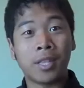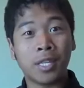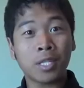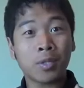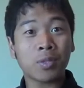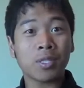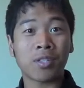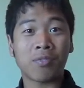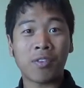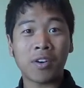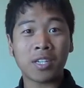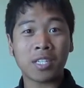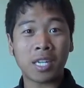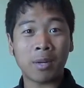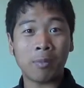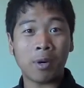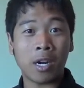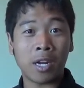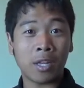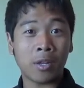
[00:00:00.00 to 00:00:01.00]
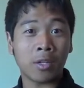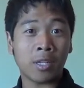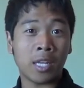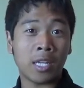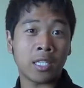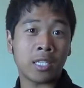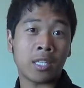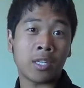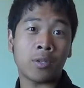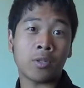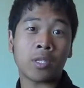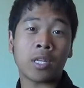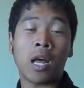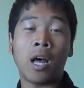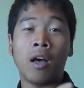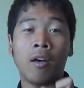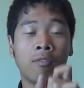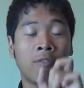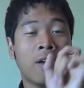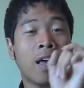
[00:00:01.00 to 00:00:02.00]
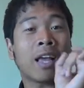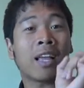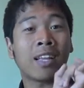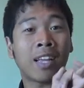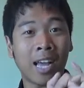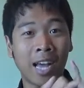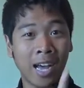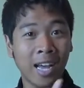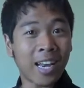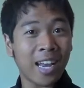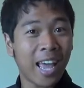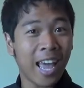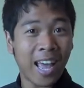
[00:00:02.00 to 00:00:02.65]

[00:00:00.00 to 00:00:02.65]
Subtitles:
This was the first summer I utilized the use of cut